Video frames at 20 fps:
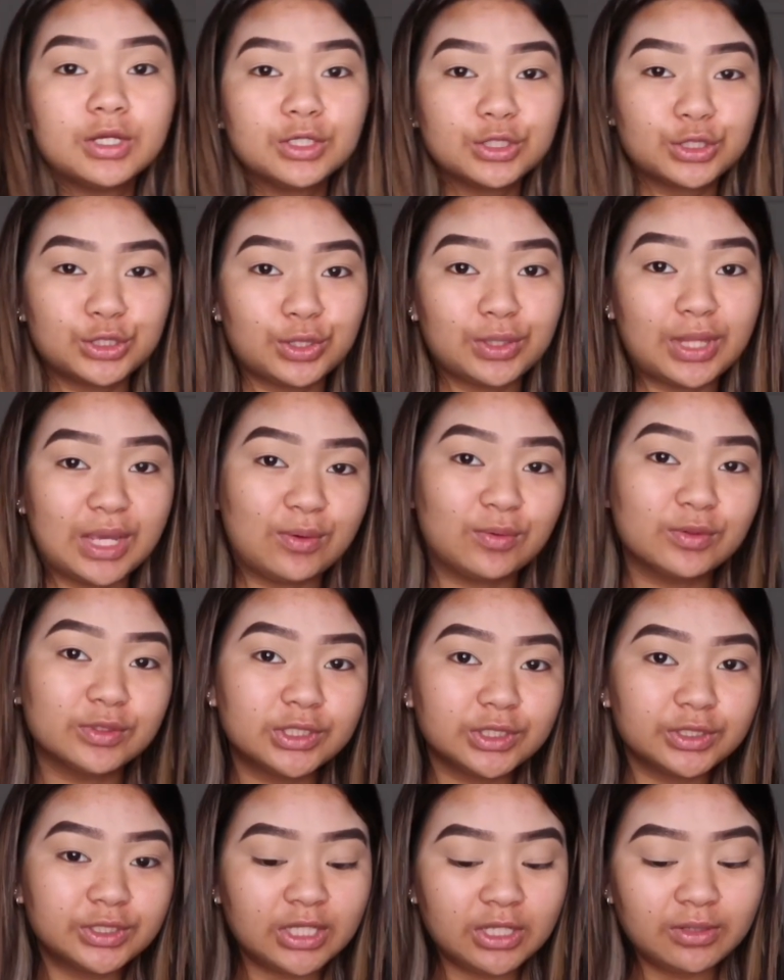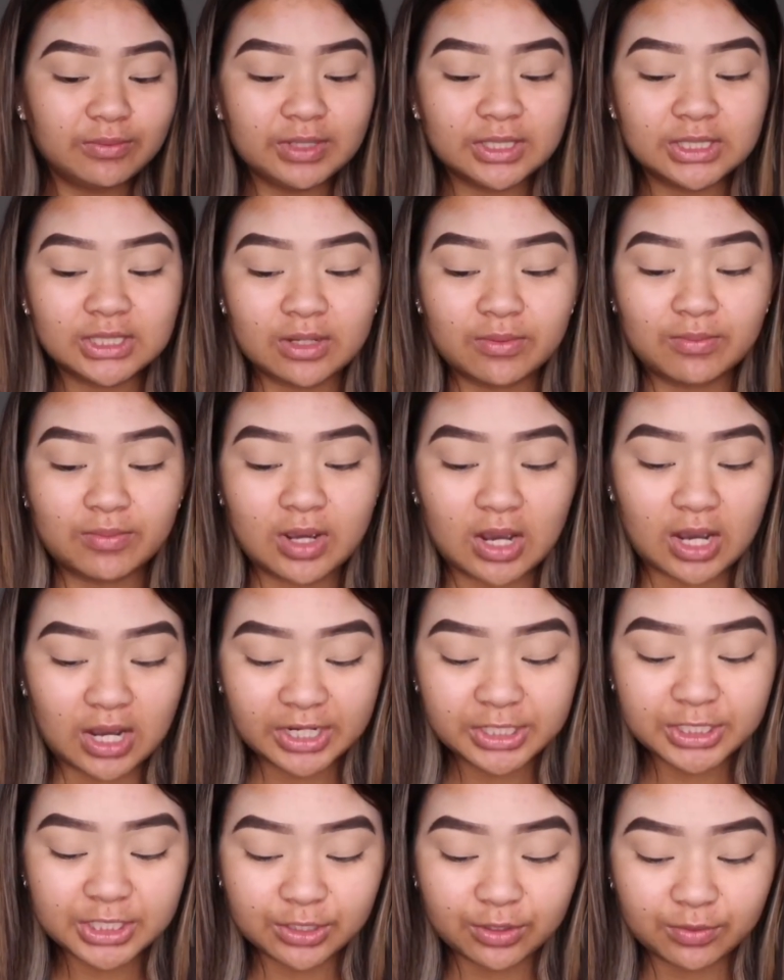So they also sent me some
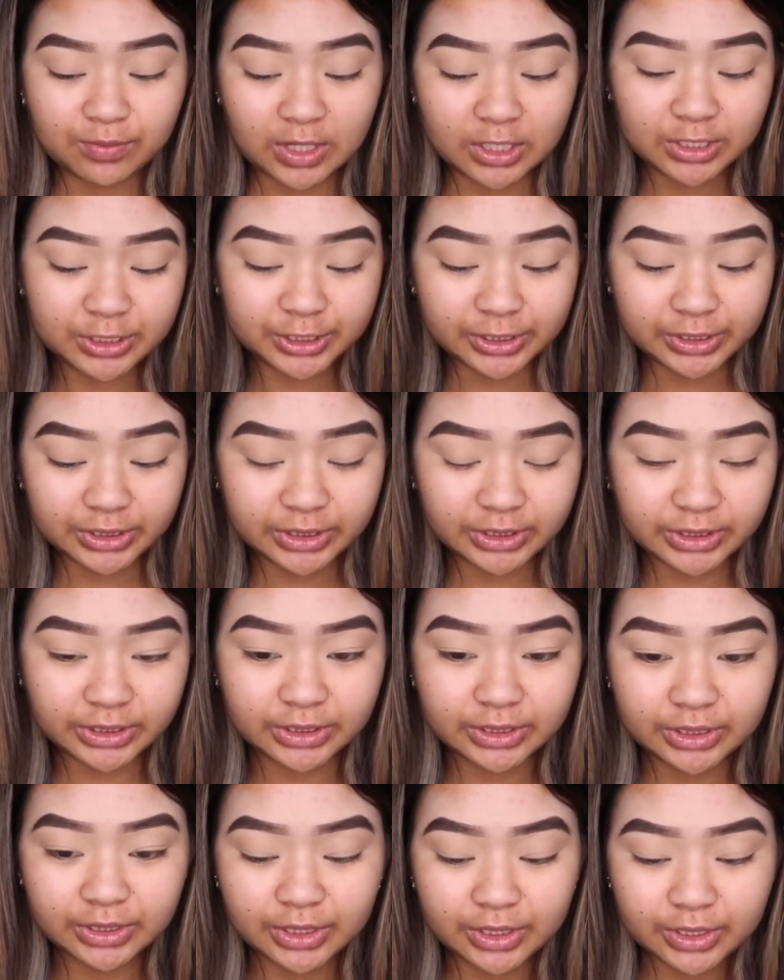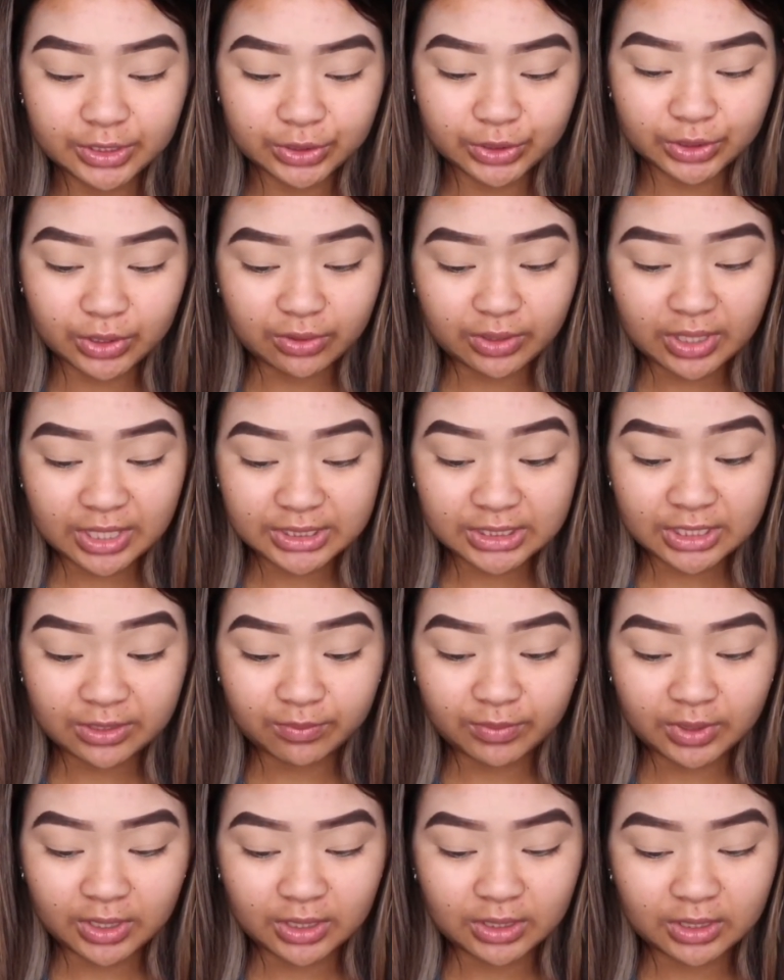eyeshadow brushes. So they
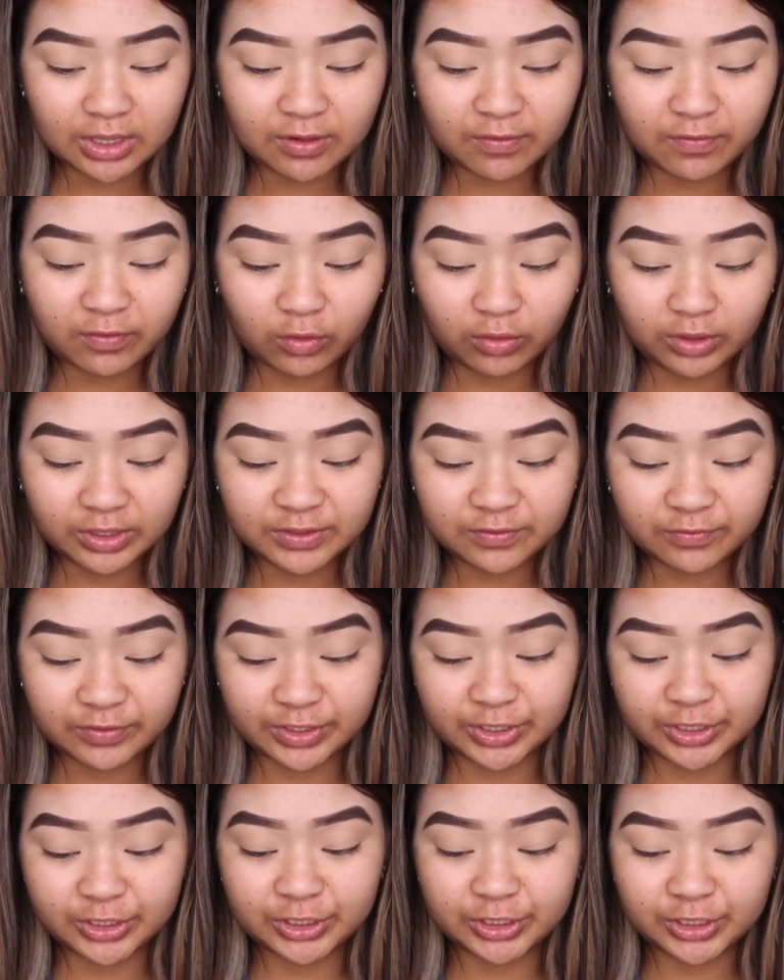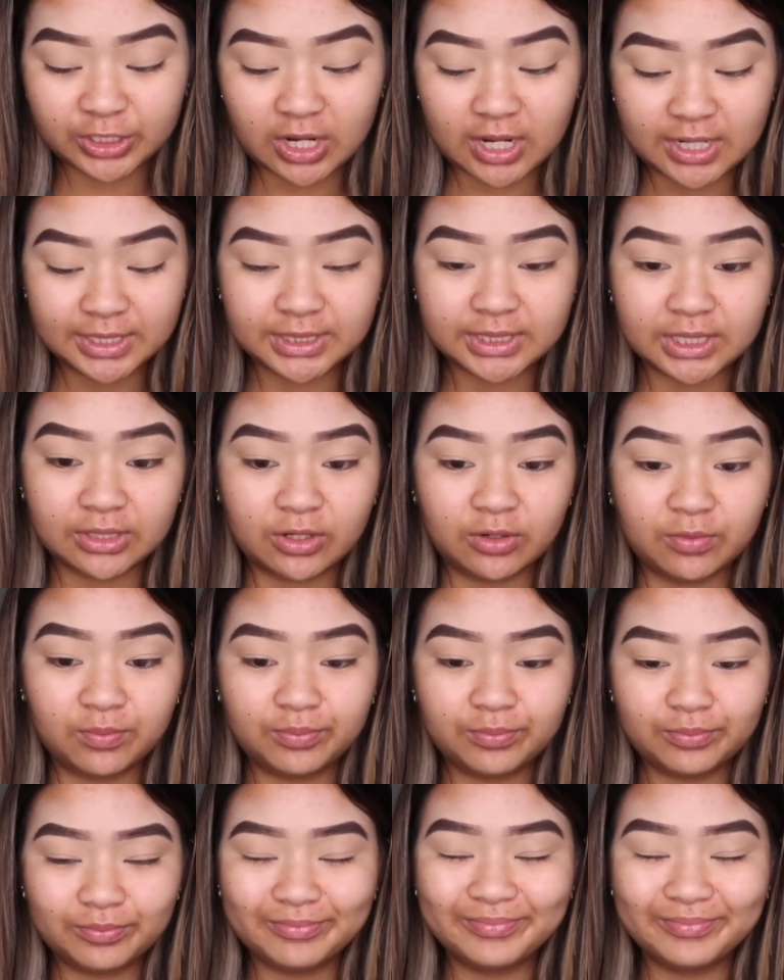sent me their Flawless Finish eyeshadow,